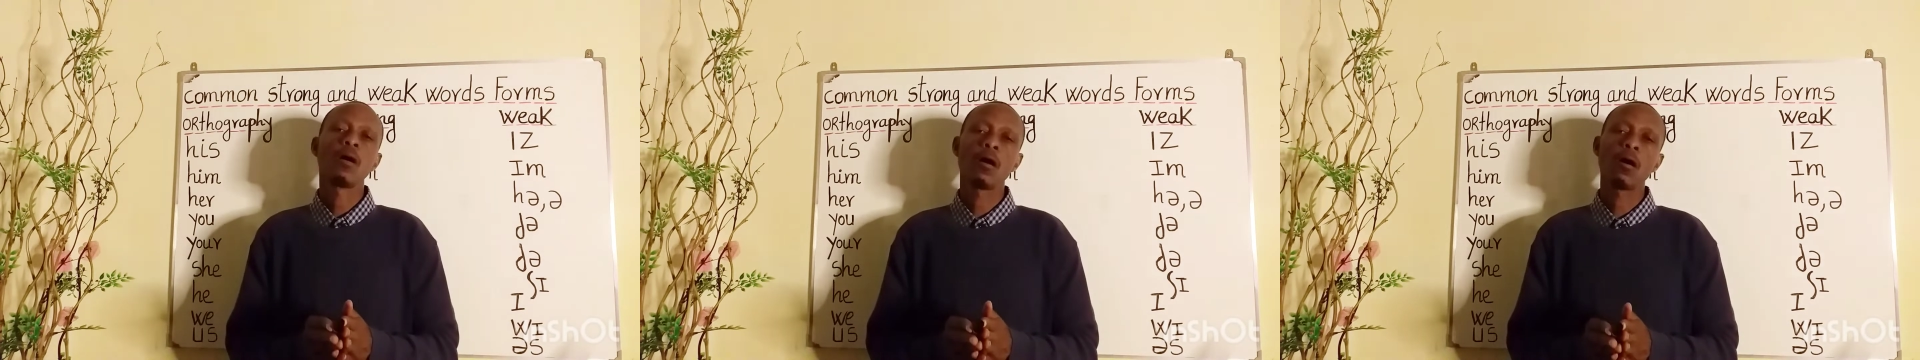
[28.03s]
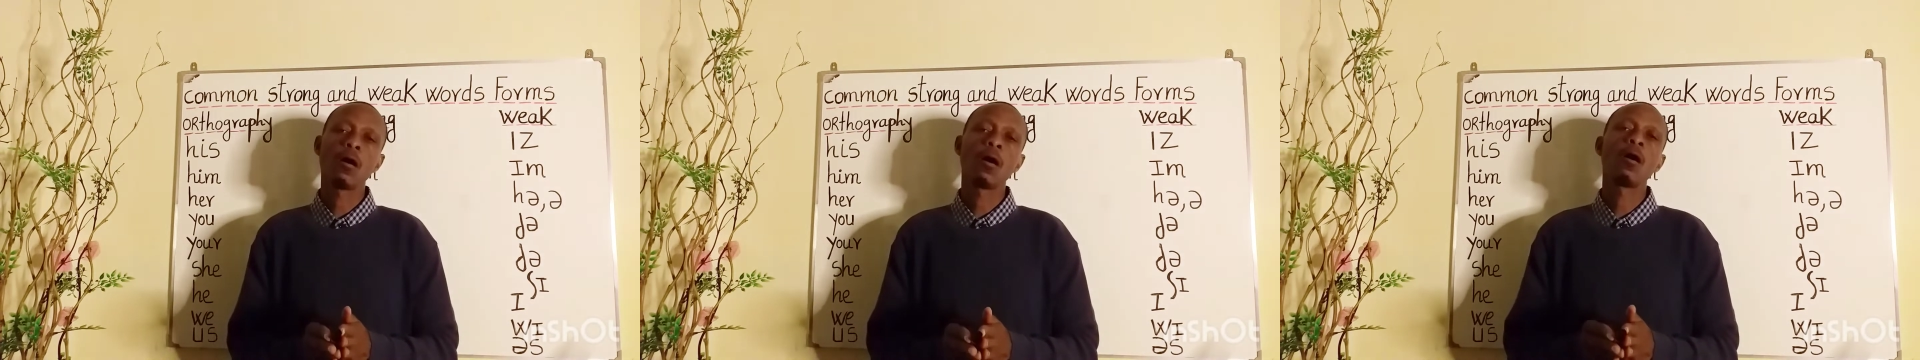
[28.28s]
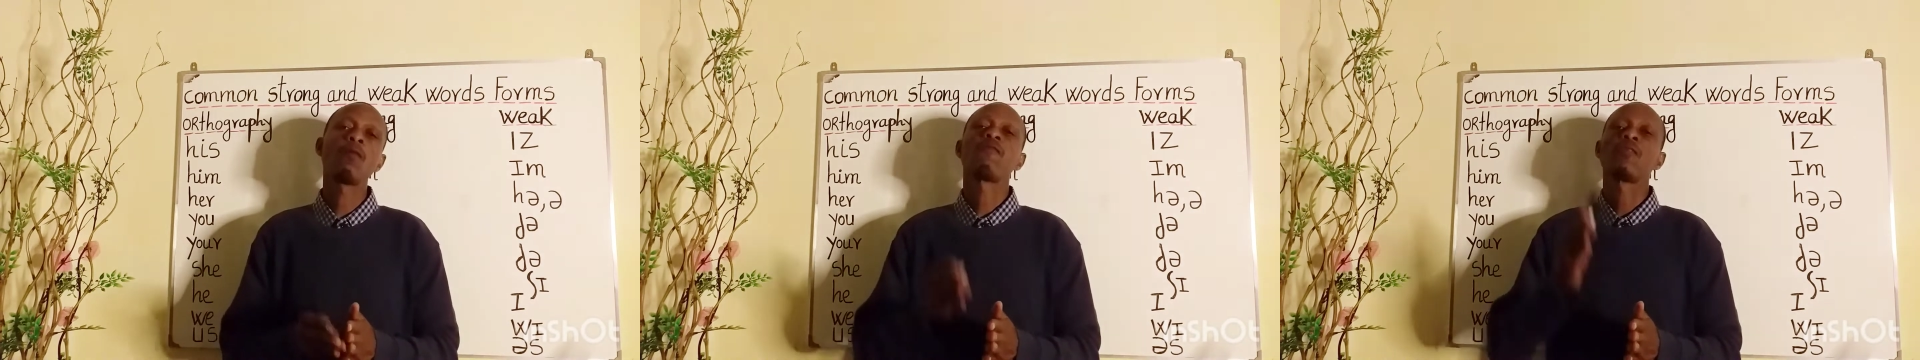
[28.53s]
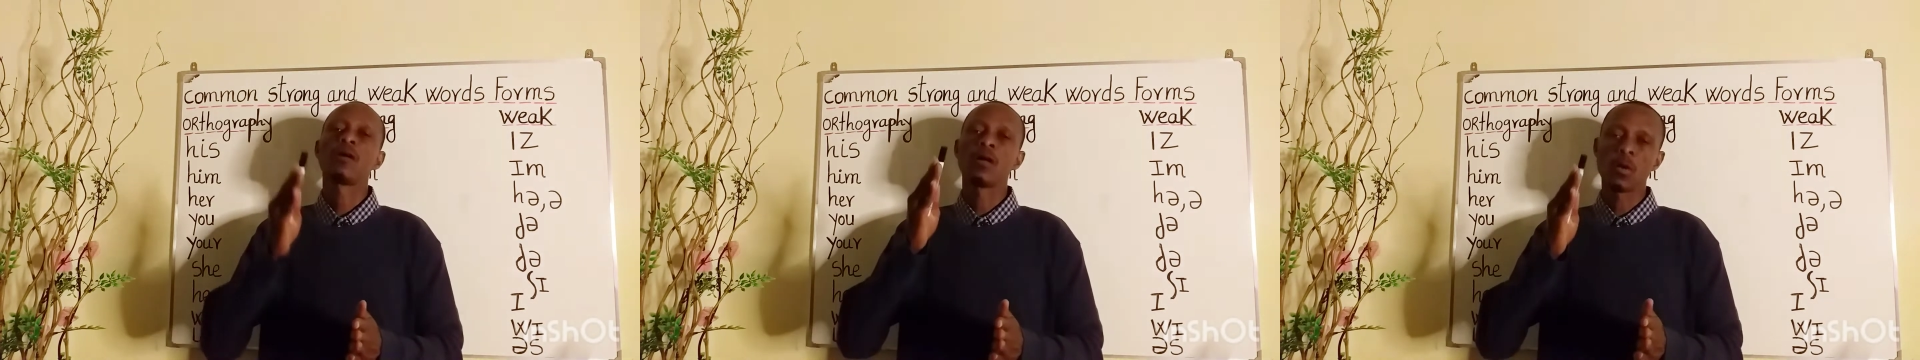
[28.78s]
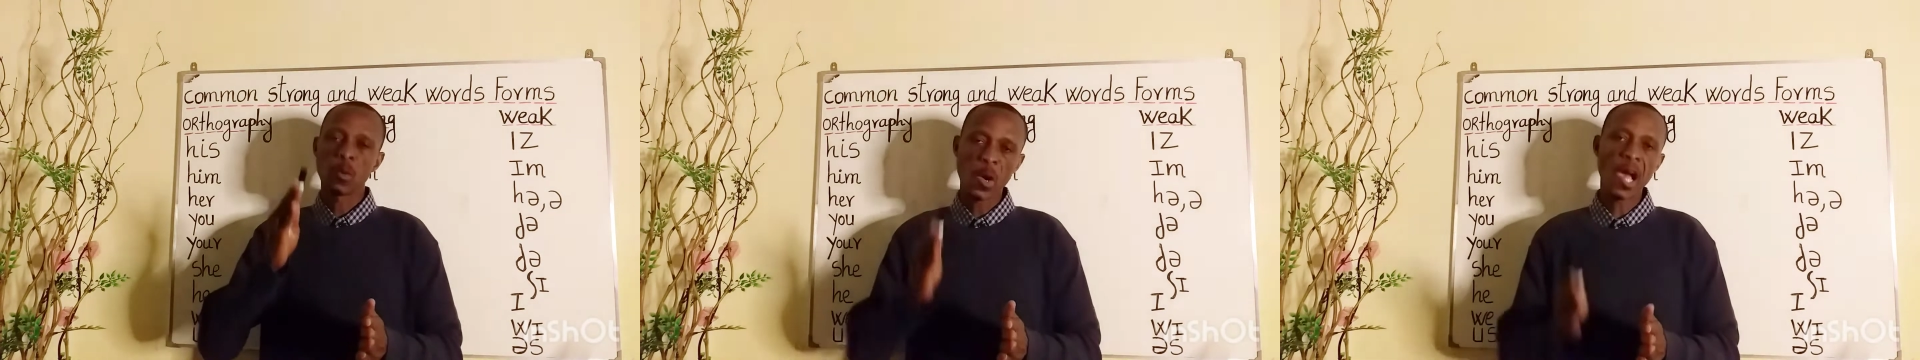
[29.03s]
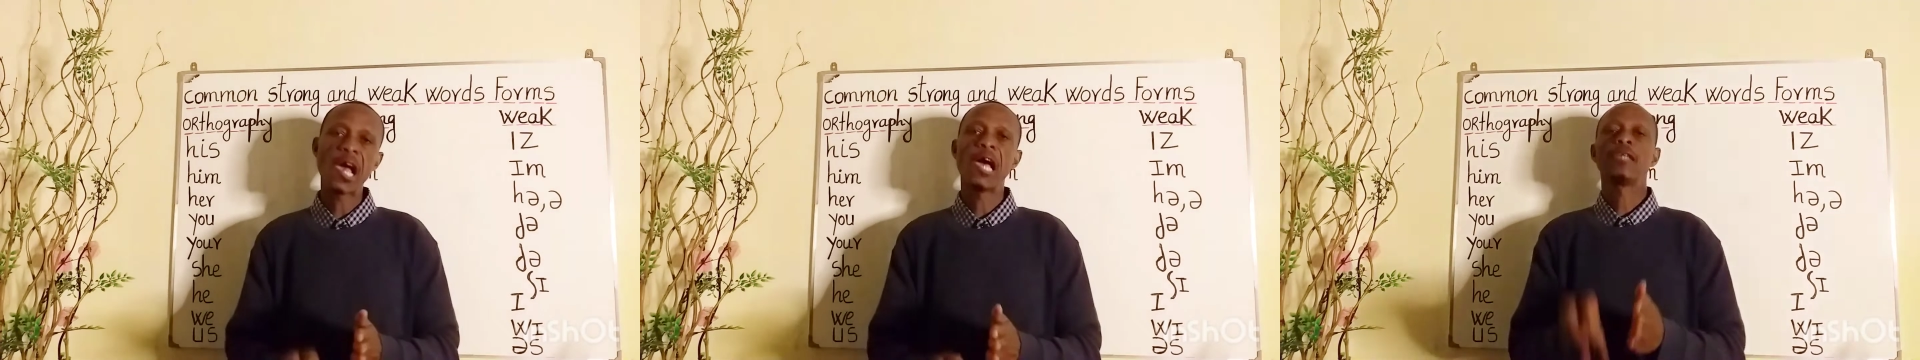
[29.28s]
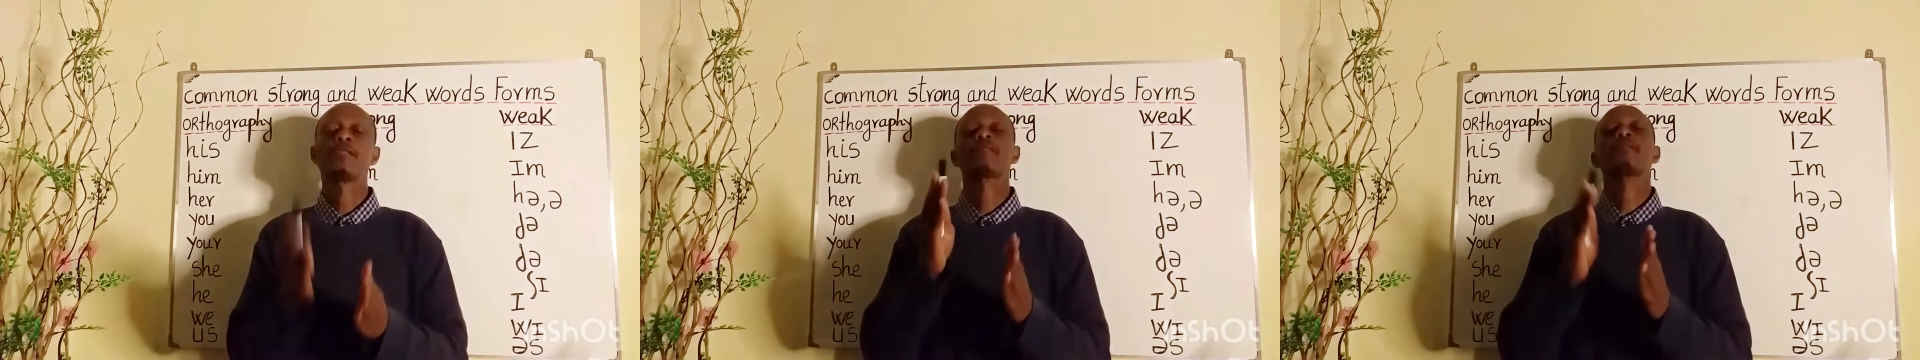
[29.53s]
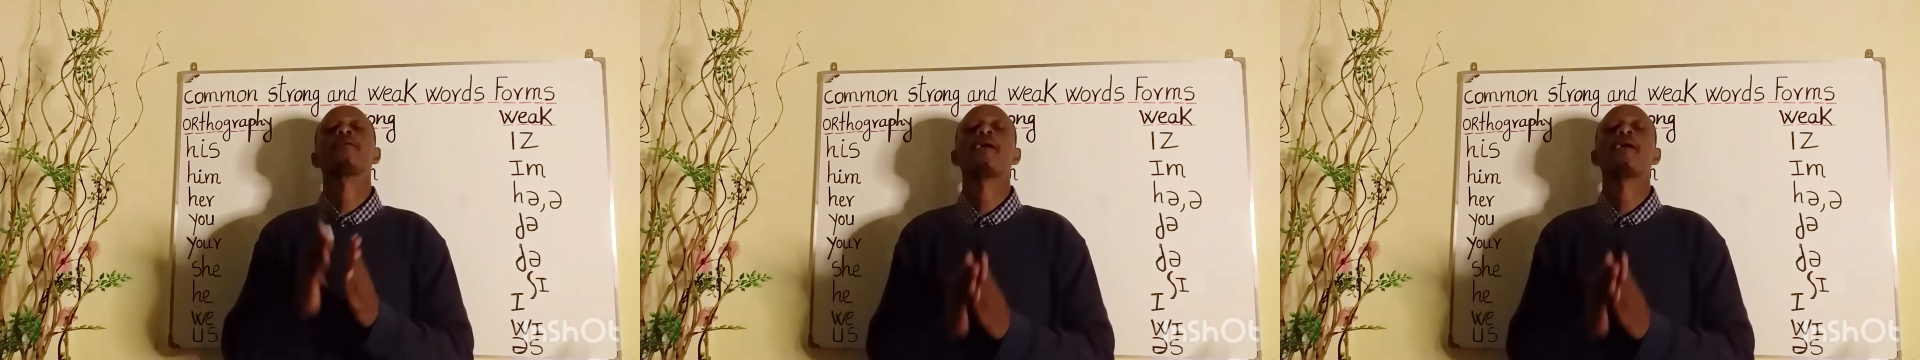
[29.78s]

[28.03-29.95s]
of words.